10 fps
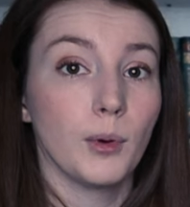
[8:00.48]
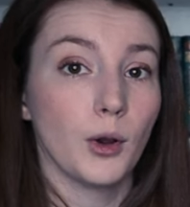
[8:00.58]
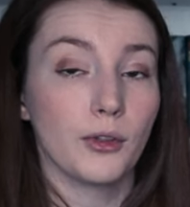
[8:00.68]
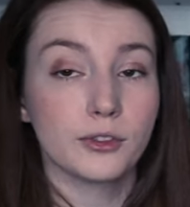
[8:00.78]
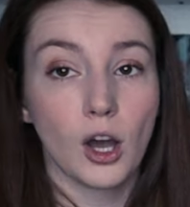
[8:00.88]

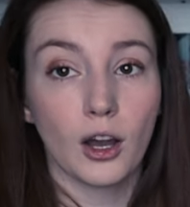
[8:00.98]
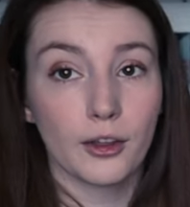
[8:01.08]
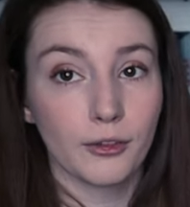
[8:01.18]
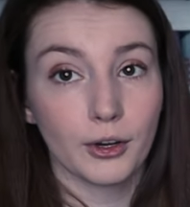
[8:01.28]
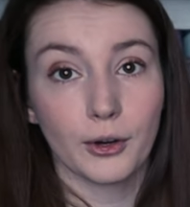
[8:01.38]
both
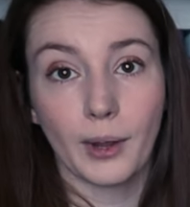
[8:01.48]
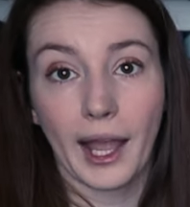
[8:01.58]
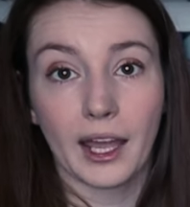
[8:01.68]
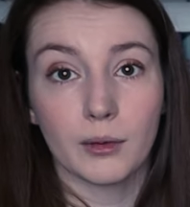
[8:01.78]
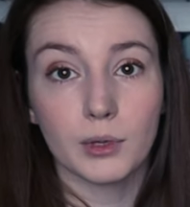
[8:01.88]
talk through
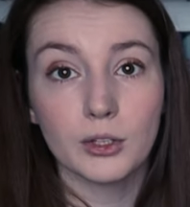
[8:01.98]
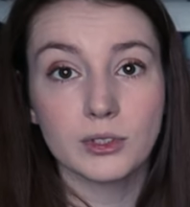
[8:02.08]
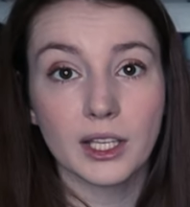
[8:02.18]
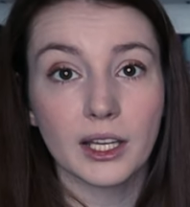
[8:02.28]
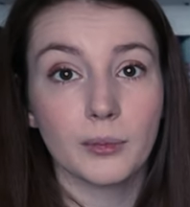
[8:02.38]
and
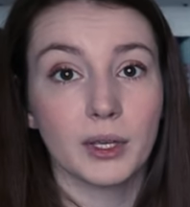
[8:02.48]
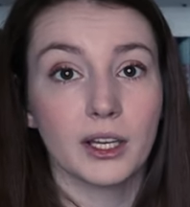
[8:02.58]
music,